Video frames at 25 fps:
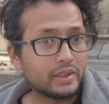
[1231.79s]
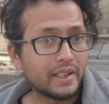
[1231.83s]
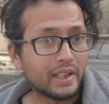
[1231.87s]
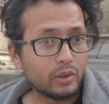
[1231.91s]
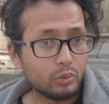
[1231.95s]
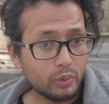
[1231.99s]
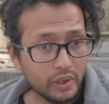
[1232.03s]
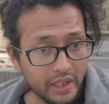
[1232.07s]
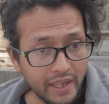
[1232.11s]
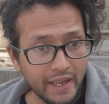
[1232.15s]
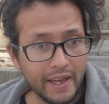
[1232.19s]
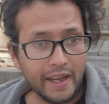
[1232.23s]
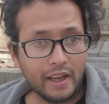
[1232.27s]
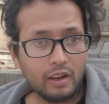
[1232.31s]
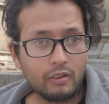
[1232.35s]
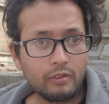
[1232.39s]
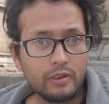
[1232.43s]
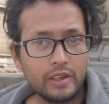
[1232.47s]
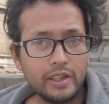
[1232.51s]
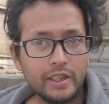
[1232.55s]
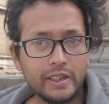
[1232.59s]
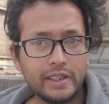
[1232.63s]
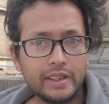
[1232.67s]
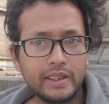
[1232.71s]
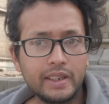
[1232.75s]
that we have
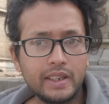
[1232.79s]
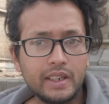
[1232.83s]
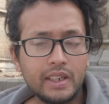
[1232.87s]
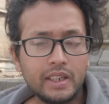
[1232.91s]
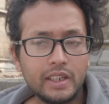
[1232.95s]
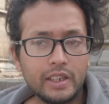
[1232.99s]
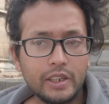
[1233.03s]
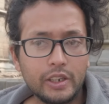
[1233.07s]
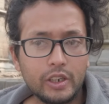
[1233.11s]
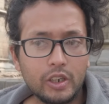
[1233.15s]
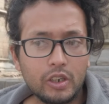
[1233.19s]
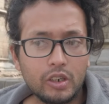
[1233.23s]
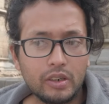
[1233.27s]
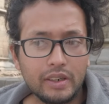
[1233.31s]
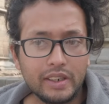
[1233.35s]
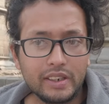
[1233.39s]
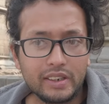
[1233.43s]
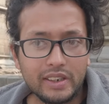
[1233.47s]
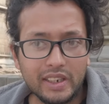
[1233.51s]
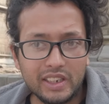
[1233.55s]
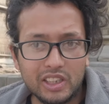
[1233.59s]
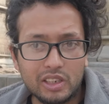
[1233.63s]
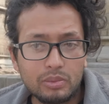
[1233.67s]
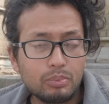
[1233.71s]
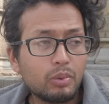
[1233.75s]
here, you know,
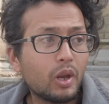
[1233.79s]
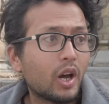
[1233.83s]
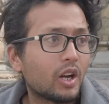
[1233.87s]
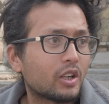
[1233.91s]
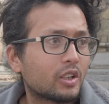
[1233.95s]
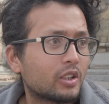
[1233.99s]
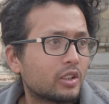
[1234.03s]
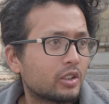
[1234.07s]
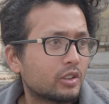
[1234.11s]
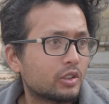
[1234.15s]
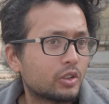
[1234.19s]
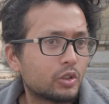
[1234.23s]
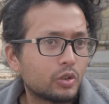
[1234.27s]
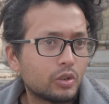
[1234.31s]
it gets blocked.